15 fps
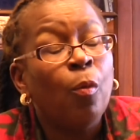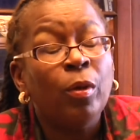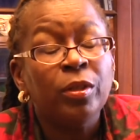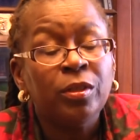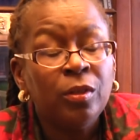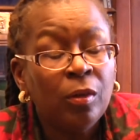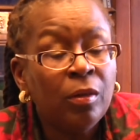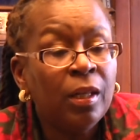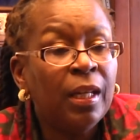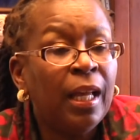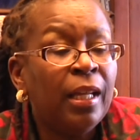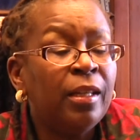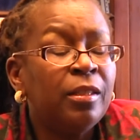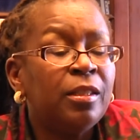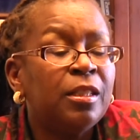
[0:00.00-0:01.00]
Well, certainly
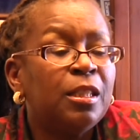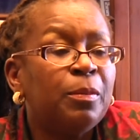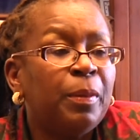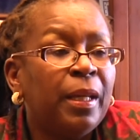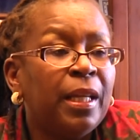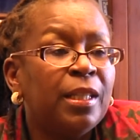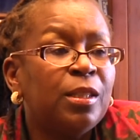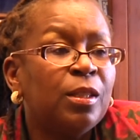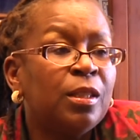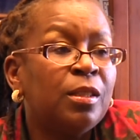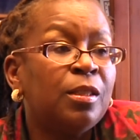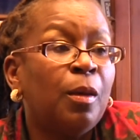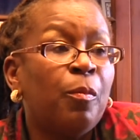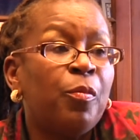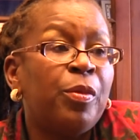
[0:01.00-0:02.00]
the energy space
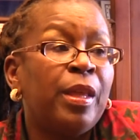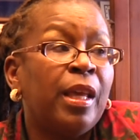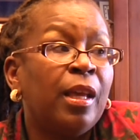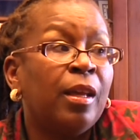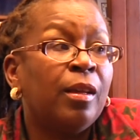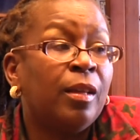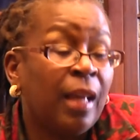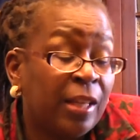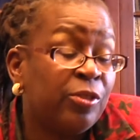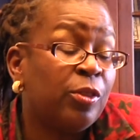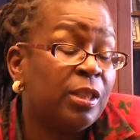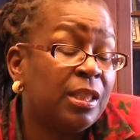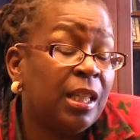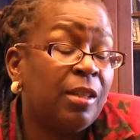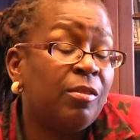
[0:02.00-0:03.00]
is something, as
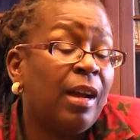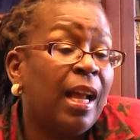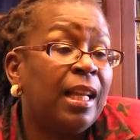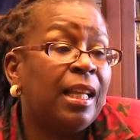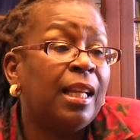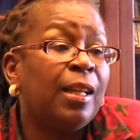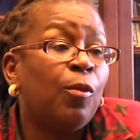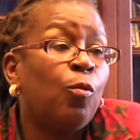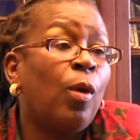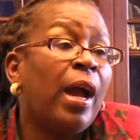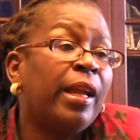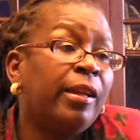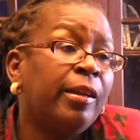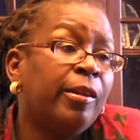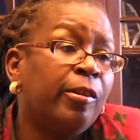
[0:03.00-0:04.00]
you say rightly, the
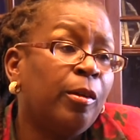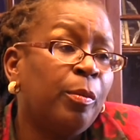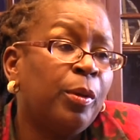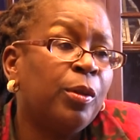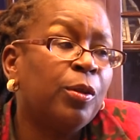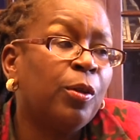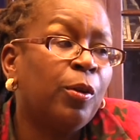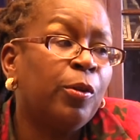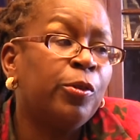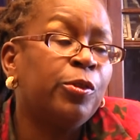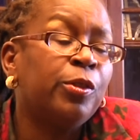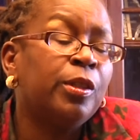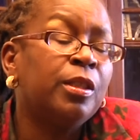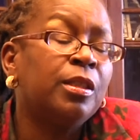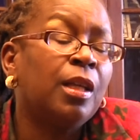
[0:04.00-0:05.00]
wider Caribbean
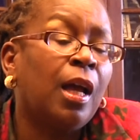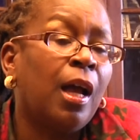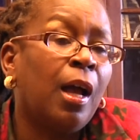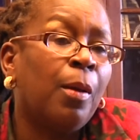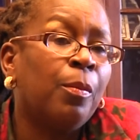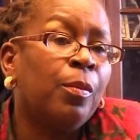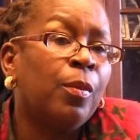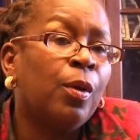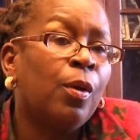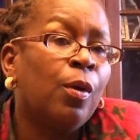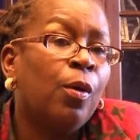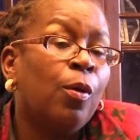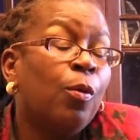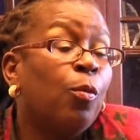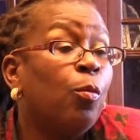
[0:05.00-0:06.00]
countries
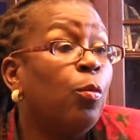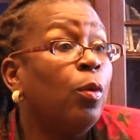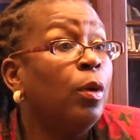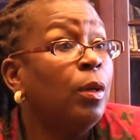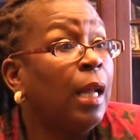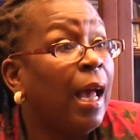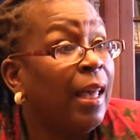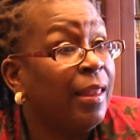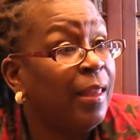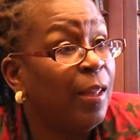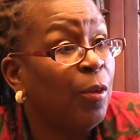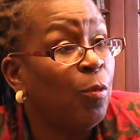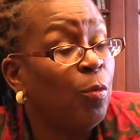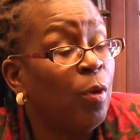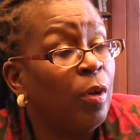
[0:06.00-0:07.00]
would, I
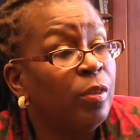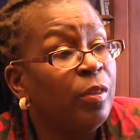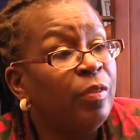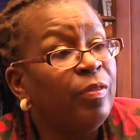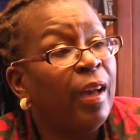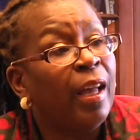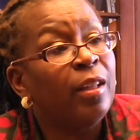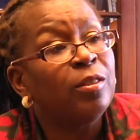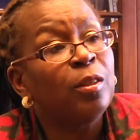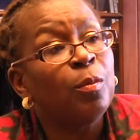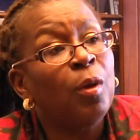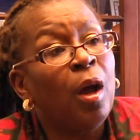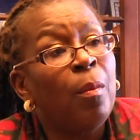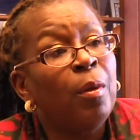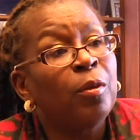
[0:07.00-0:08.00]
think, want to find
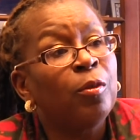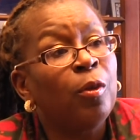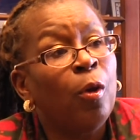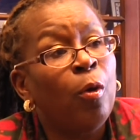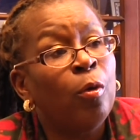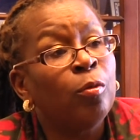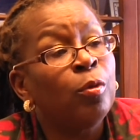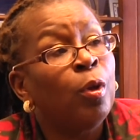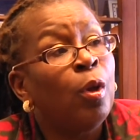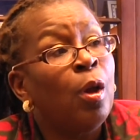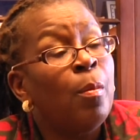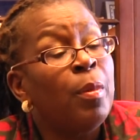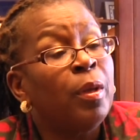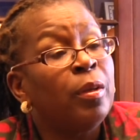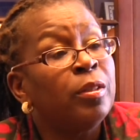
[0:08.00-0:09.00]
some common ground,
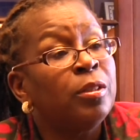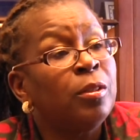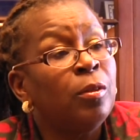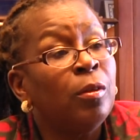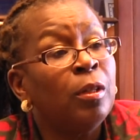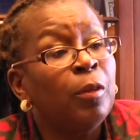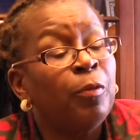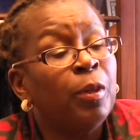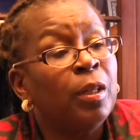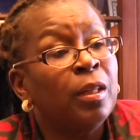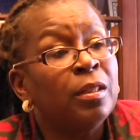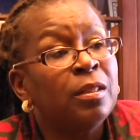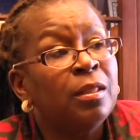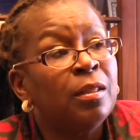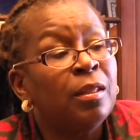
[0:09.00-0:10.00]
because certainly if you
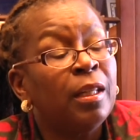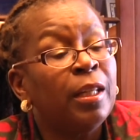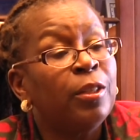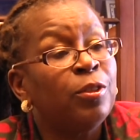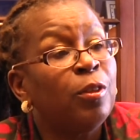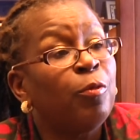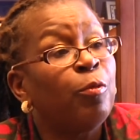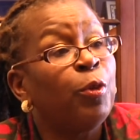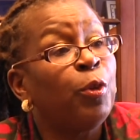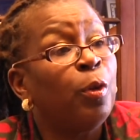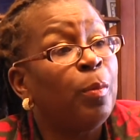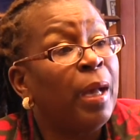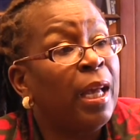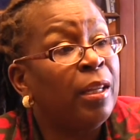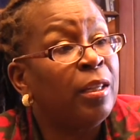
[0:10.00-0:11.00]
consider the issue of
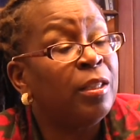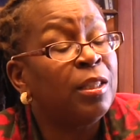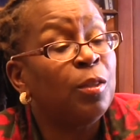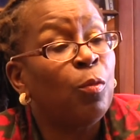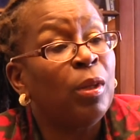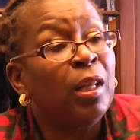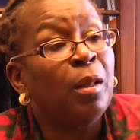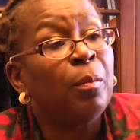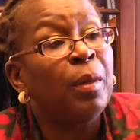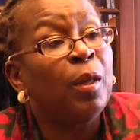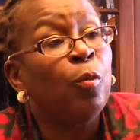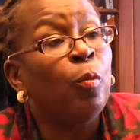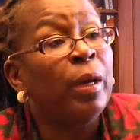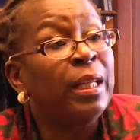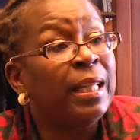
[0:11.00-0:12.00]
renewable energy, whether it
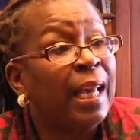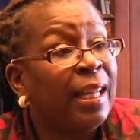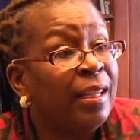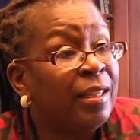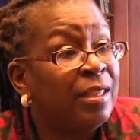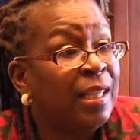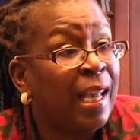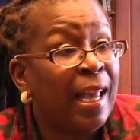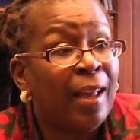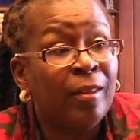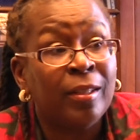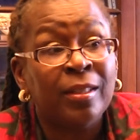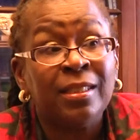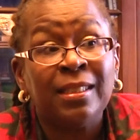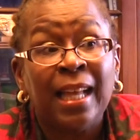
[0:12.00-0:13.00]
be wind energy, I
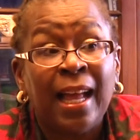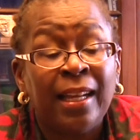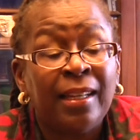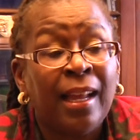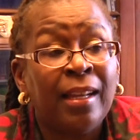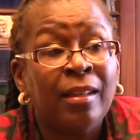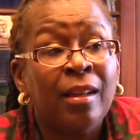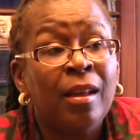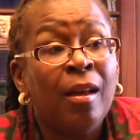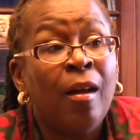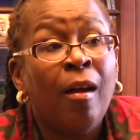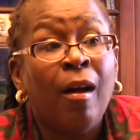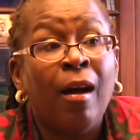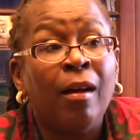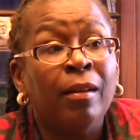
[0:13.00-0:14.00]
understand that
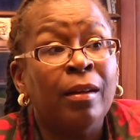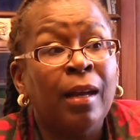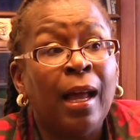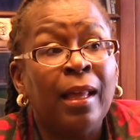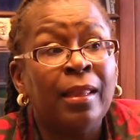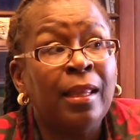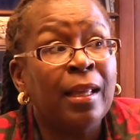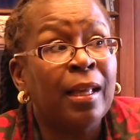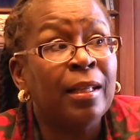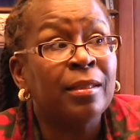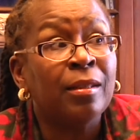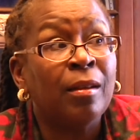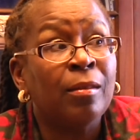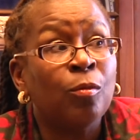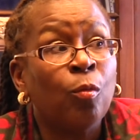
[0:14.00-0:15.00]
on, I think
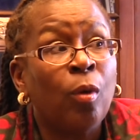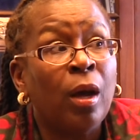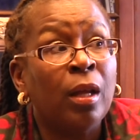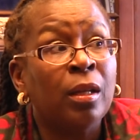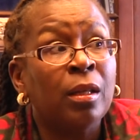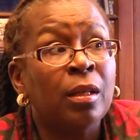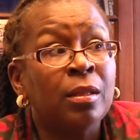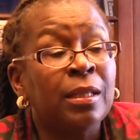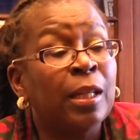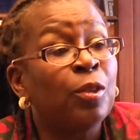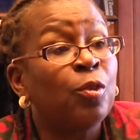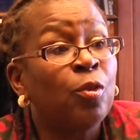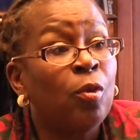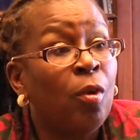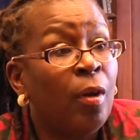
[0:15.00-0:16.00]
it's on one,
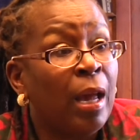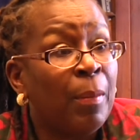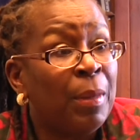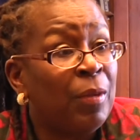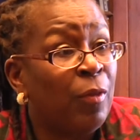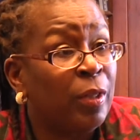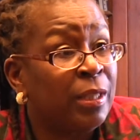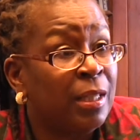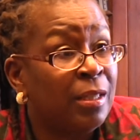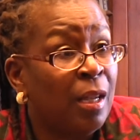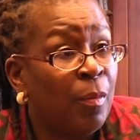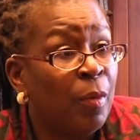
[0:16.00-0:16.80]
St. Croix, I believe, or St.